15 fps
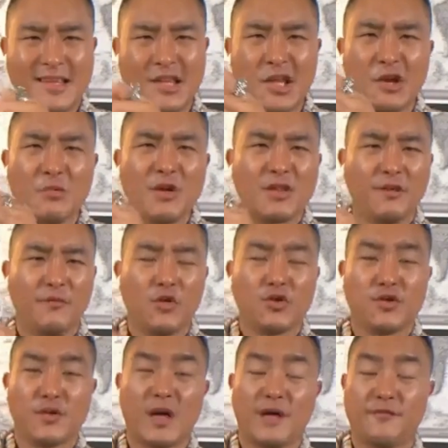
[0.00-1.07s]
hearing the
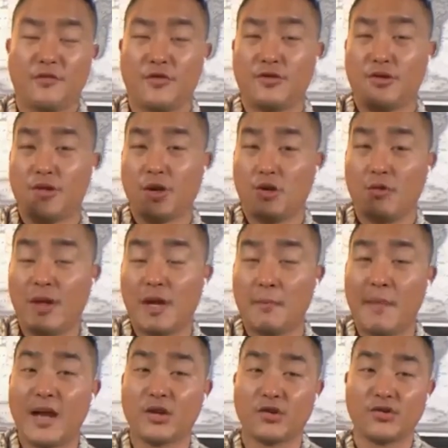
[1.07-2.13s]
voice of God for the greater
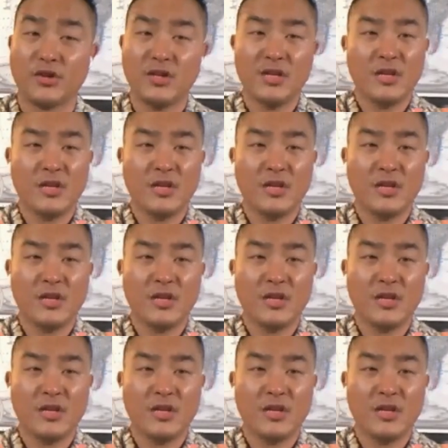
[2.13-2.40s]
measures.